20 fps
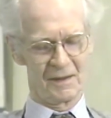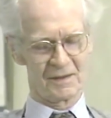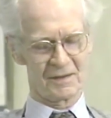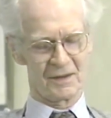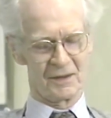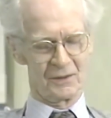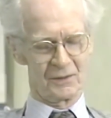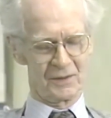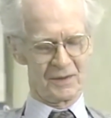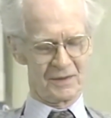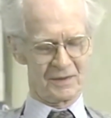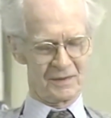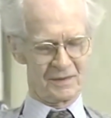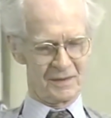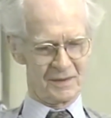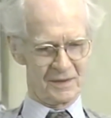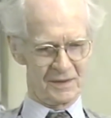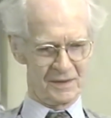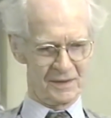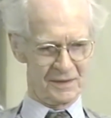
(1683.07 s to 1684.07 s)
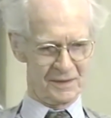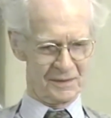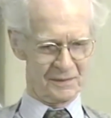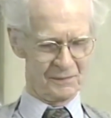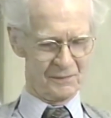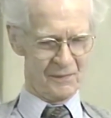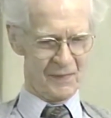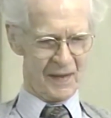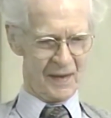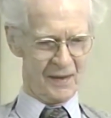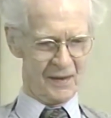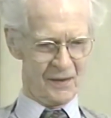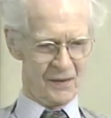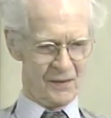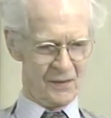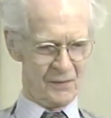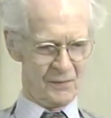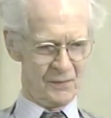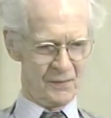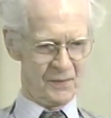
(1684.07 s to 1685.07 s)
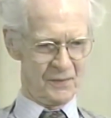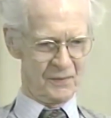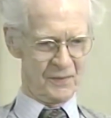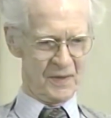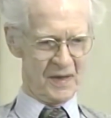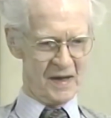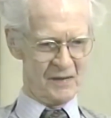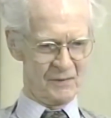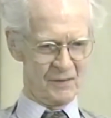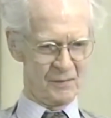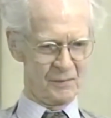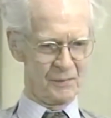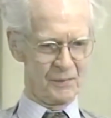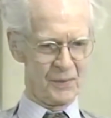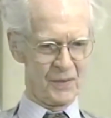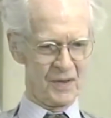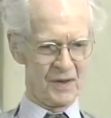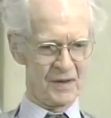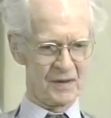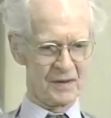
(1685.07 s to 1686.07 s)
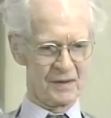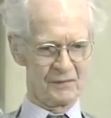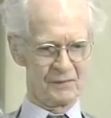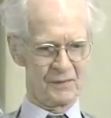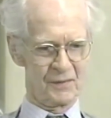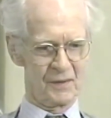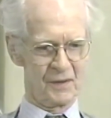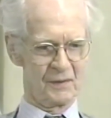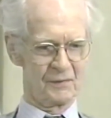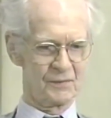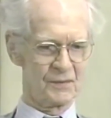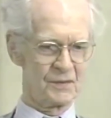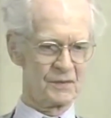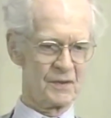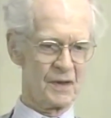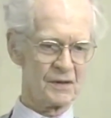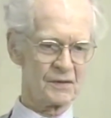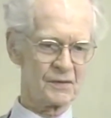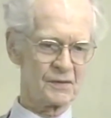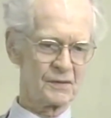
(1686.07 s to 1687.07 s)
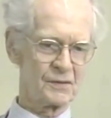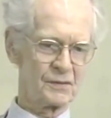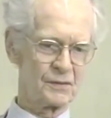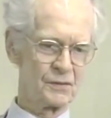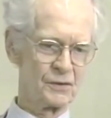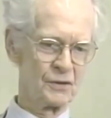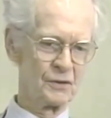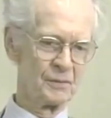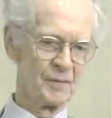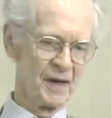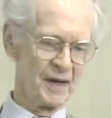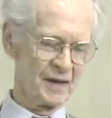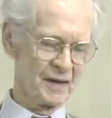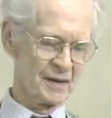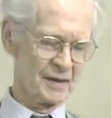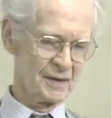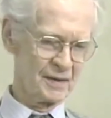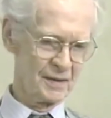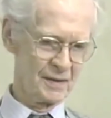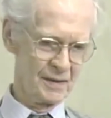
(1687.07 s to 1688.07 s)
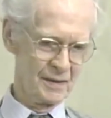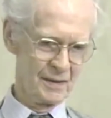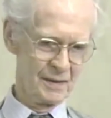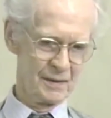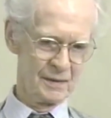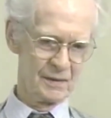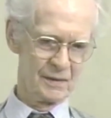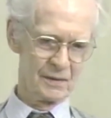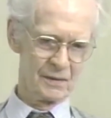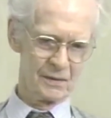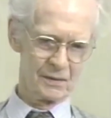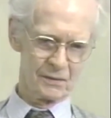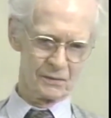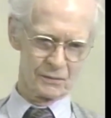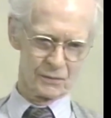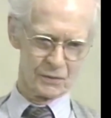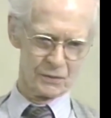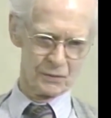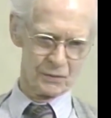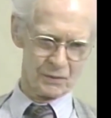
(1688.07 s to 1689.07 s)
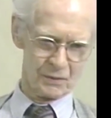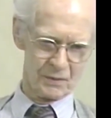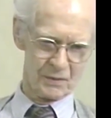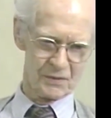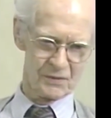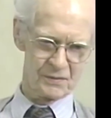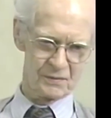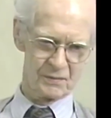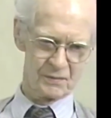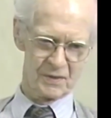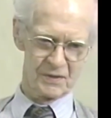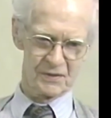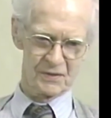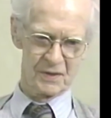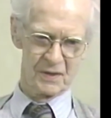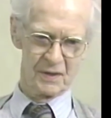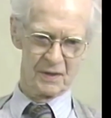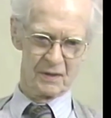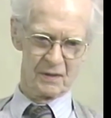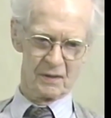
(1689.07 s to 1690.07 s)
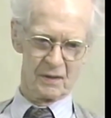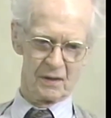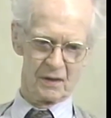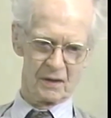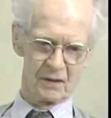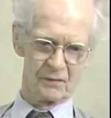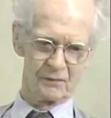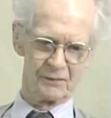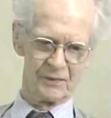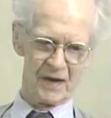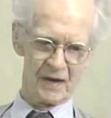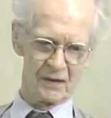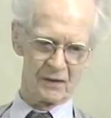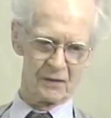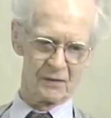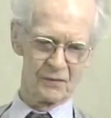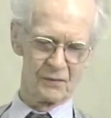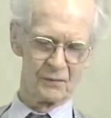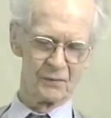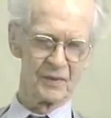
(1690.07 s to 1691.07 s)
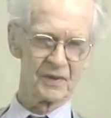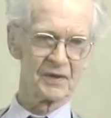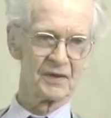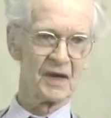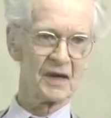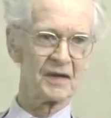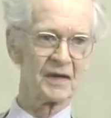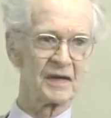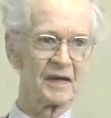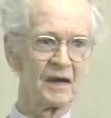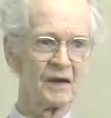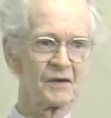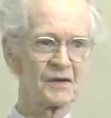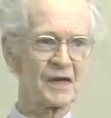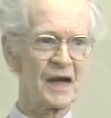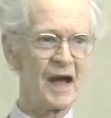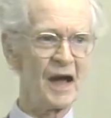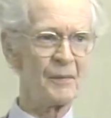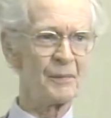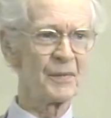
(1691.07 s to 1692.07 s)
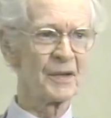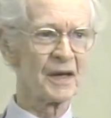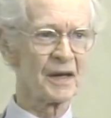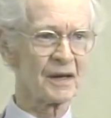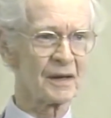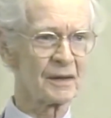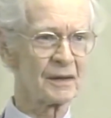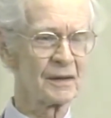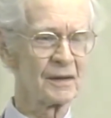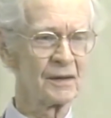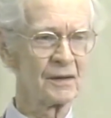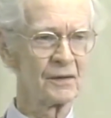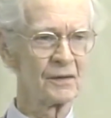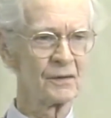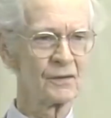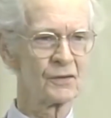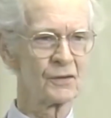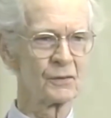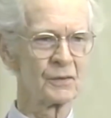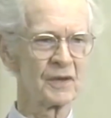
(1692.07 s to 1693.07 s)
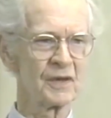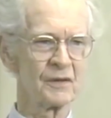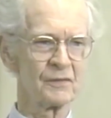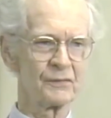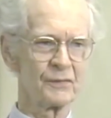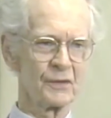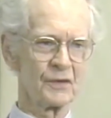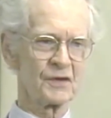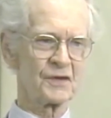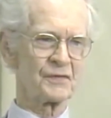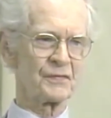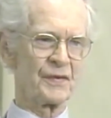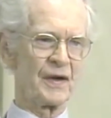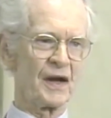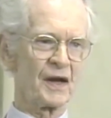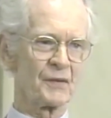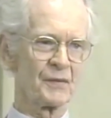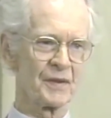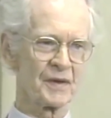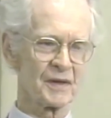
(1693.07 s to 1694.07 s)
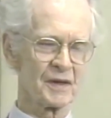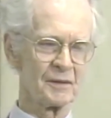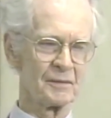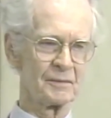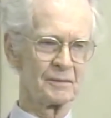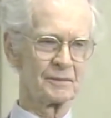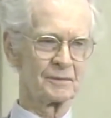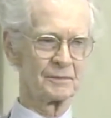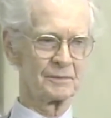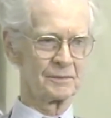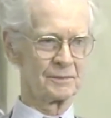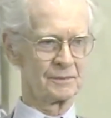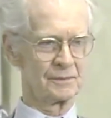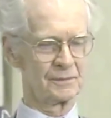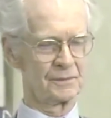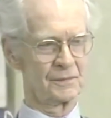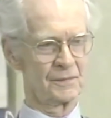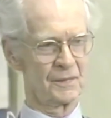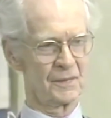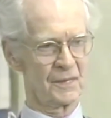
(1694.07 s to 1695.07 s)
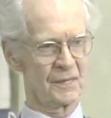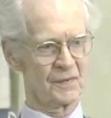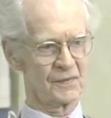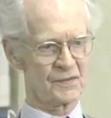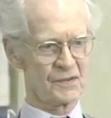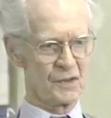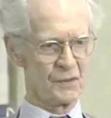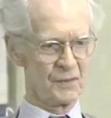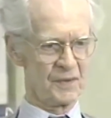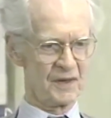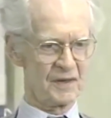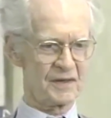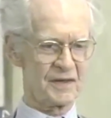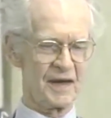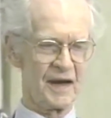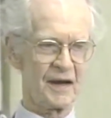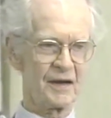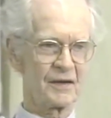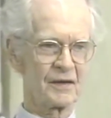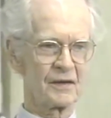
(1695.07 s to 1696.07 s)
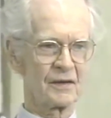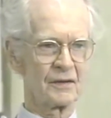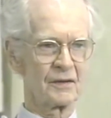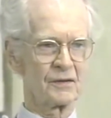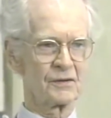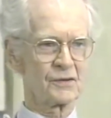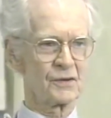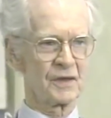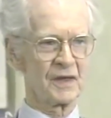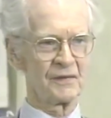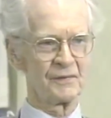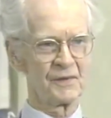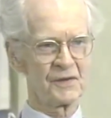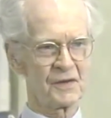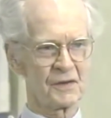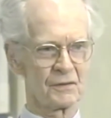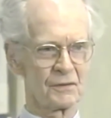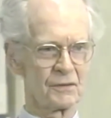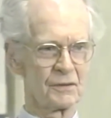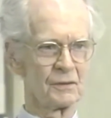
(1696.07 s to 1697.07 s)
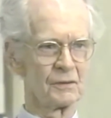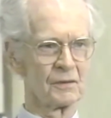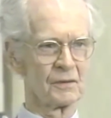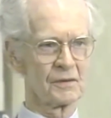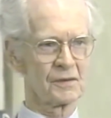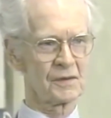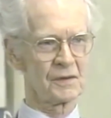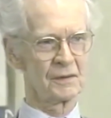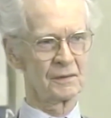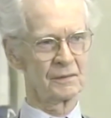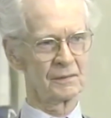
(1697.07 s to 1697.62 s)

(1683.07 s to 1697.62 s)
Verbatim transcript: So that uh, we have a burden of, of just too many rules which are followed with nothing else happening to reinforce following them. And so we attack those who give us the rules.